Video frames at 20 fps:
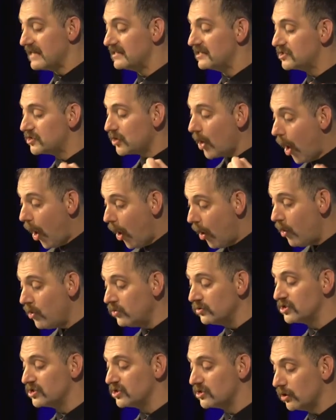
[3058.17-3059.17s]
has its
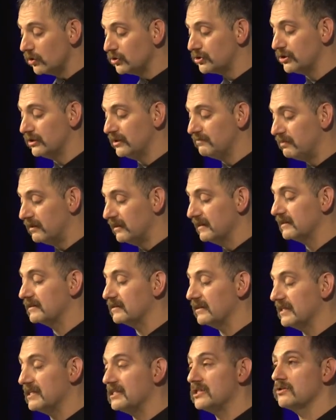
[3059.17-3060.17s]
own social and
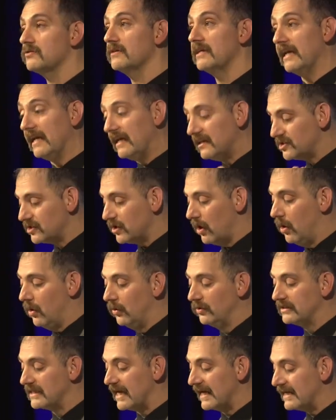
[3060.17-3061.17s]
political history, its
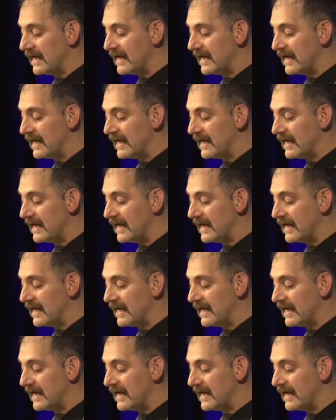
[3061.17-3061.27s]
own